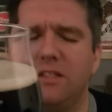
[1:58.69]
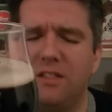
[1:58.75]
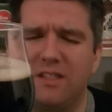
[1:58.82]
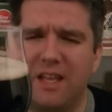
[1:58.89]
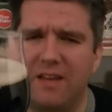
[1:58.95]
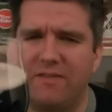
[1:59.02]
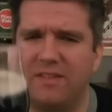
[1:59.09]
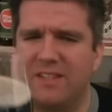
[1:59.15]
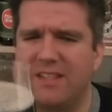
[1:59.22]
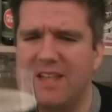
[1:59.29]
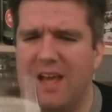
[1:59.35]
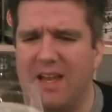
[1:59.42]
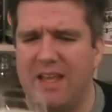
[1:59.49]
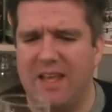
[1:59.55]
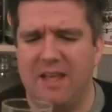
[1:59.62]
just kind of
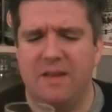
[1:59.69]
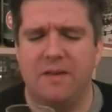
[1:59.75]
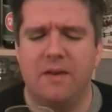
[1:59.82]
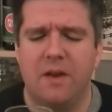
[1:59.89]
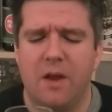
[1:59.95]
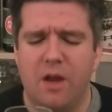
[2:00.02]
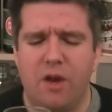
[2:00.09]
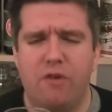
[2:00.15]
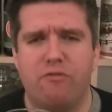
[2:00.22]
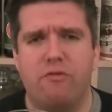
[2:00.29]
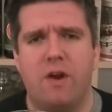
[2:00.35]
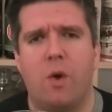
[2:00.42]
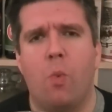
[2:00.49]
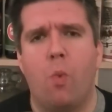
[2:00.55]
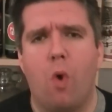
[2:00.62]
slightly
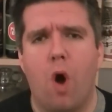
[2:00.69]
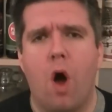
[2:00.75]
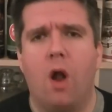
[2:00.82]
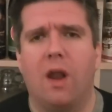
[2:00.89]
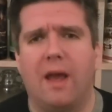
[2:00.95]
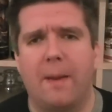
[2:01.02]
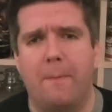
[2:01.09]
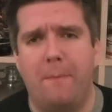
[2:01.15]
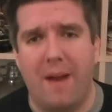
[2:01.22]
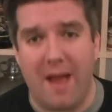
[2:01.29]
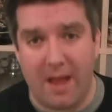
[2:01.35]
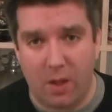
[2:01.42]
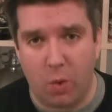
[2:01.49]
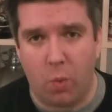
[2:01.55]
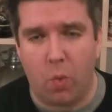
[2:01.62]
like
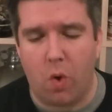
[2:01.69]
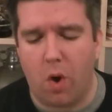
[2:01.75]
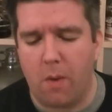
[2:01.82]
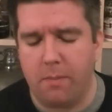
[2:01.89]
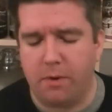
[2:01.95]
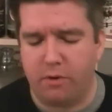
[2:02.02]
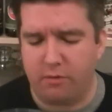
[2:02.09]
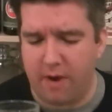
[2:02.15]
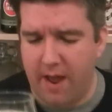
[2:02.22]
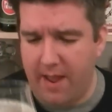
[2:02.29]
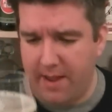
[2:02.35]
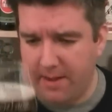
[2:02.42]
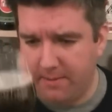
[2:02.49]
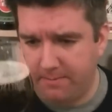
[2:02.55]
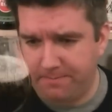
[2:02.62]
pale warm
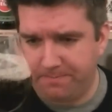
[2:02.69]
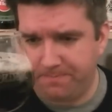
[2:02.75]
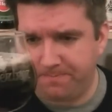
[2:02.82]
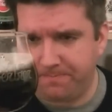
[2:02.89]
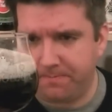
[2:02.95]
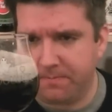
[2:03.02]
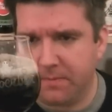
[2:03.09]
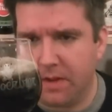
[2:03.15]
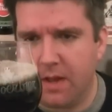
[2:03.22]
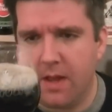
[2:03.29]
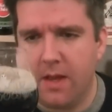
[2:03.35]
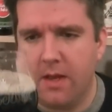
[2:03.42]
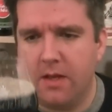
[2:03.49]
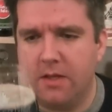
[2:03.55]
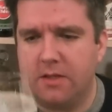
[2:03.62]
grey.
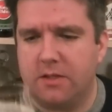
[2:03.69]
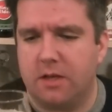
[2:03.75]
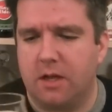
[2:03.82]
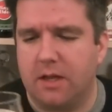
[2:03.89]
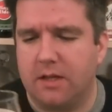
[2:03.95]
So